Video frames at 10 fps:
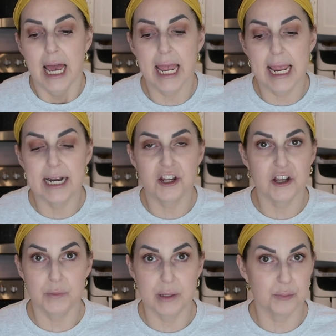and
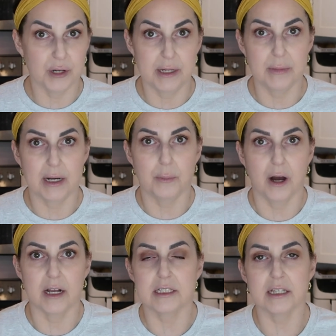could be
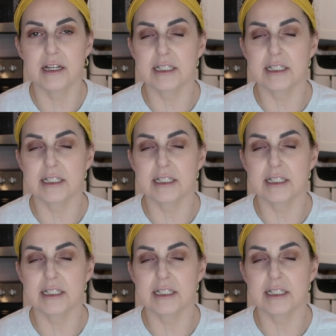premenopausal.